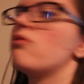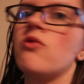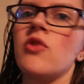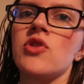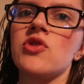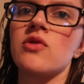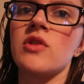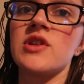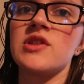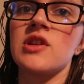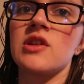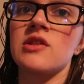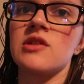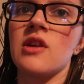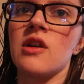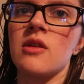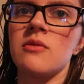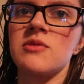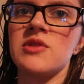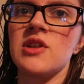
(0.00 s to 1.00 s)
futuristic
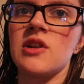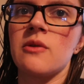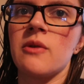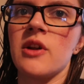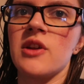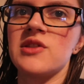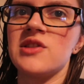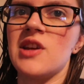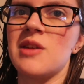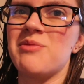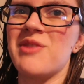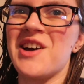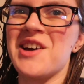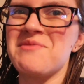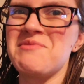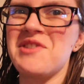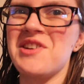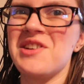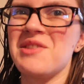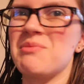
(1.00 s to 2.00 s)
um, Cinderella's Dead, but
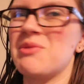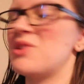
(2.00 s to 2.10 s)
I'm not in a